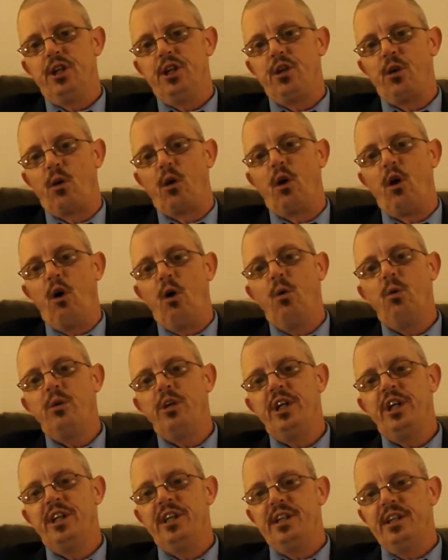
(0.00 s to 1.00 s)
your
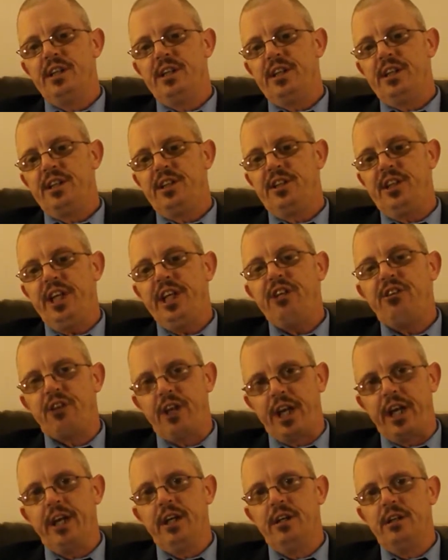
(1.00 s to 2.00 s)
own
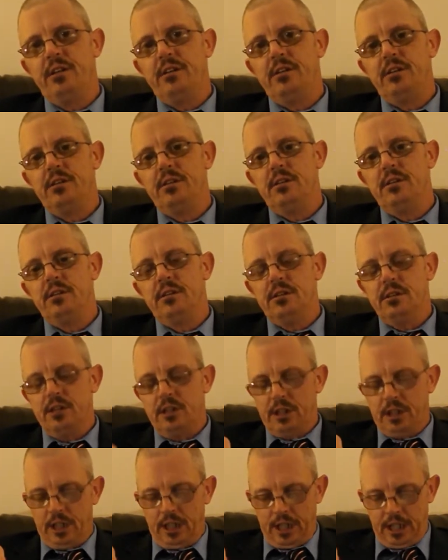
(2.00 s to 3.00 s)
teaching
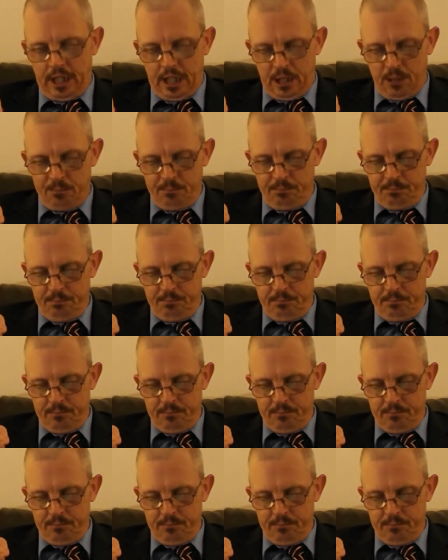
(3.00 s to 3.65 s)
and